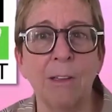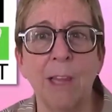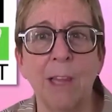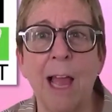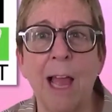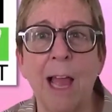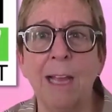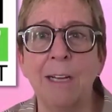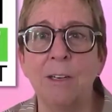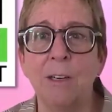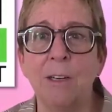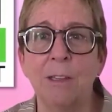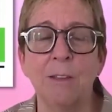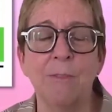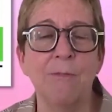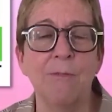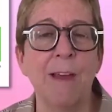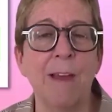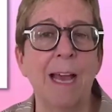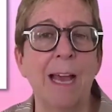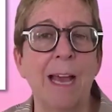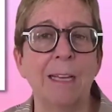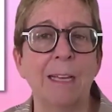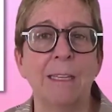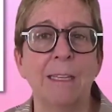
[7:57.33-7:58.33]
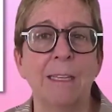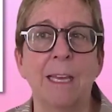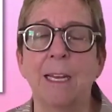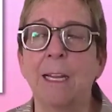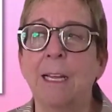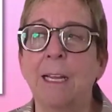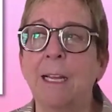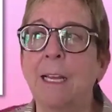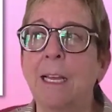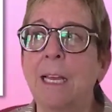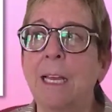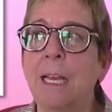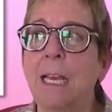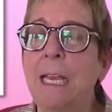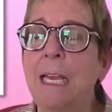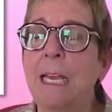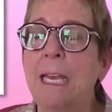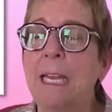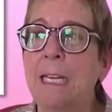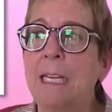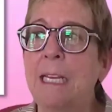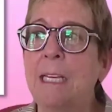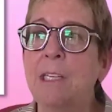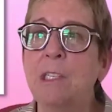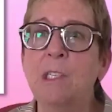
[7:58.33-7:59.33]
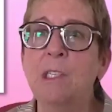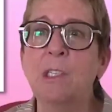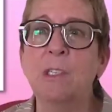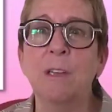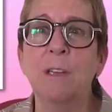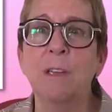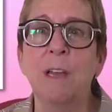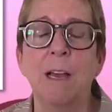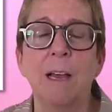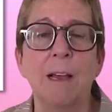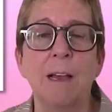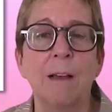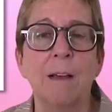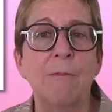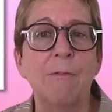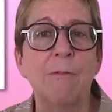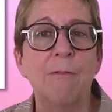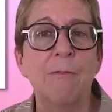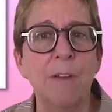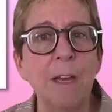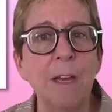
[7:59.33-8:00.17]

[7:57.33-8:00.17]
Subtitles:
aligned on the fact that it is a